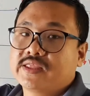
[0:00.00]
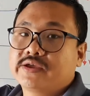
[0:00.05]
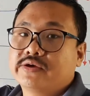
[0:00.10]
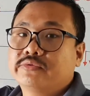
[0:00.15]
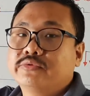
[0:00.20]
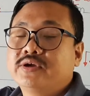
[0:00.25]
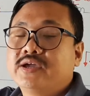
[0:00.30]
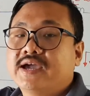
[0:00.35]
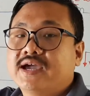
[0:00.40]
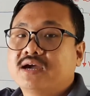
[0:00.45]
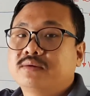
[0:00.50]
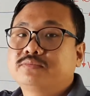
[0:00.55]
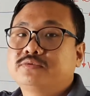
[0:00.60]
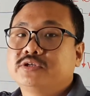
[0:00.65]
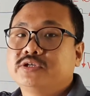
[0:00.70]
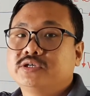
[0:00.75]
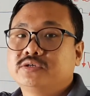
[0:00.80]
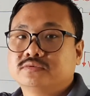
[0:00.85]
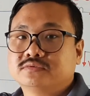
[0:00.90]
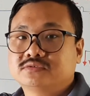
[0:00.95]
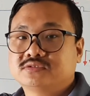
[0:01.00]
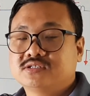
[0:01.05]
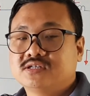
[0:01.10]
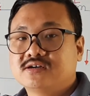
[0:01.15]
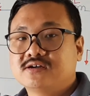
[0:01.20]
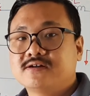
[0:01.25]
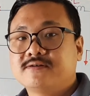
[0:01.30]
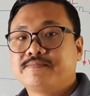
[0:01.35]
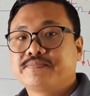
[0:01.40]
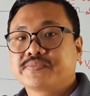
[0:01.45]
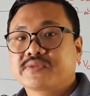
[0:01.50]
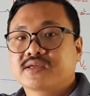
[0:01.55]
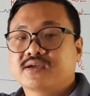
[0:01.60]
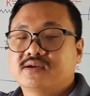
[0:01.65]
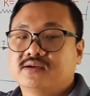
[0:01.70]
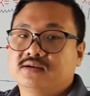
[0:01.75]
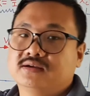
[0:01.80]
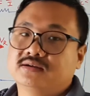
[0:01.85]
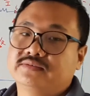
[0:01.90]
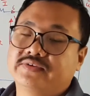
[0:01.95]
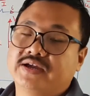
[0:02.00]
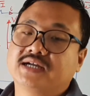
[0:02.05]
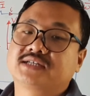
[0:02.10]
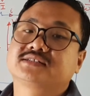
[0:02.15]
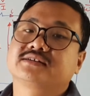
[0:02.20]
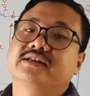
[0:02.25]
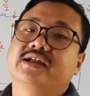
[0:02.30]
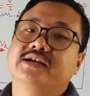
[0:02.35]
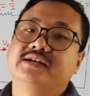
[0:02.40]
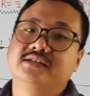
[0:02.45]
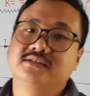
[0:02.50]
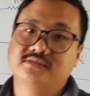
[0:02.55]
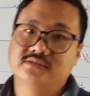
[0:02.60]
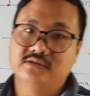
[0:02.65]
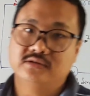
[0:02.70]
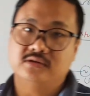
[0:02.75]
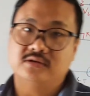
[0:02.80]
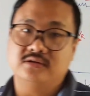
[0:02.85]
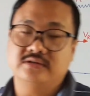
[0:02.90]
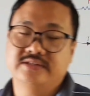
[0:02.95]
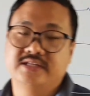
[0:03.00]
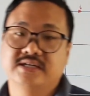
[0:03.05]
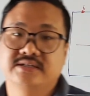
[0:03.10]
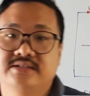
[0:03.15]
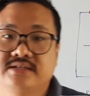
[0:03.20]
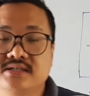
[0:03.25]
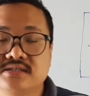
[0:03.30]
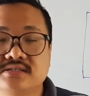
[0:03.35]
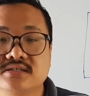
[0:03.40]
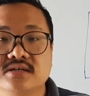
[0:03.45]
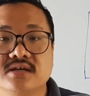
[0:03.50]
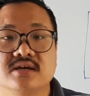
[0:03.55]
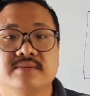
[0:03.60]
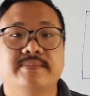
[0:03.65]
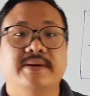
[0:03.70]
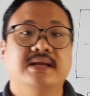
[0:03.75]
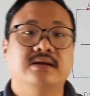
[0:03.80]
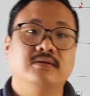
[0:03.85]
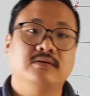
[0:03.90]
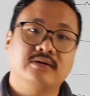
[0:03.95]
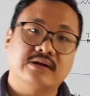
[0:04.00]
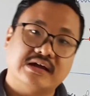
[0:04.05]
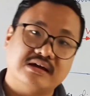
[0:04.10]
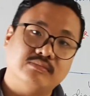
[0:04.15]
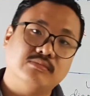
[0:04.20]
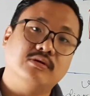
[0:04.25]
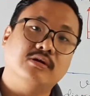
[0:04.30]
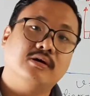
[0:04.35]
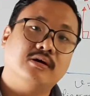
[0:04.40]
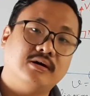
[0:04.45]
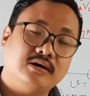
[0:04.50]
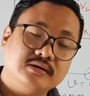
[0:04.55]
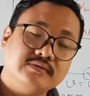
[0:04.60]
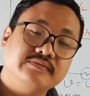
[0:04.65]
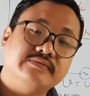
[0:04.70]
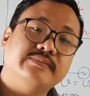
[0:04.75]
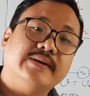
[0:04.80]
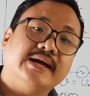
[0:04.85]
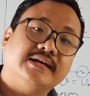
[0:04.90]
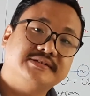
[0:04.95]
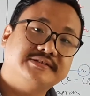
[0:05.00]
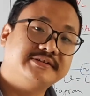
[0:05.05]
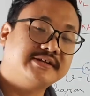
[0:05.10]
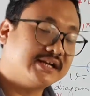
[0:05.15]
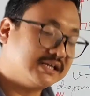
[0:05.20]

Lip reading: We have to use the vector addition law, that is parallelogram law of vector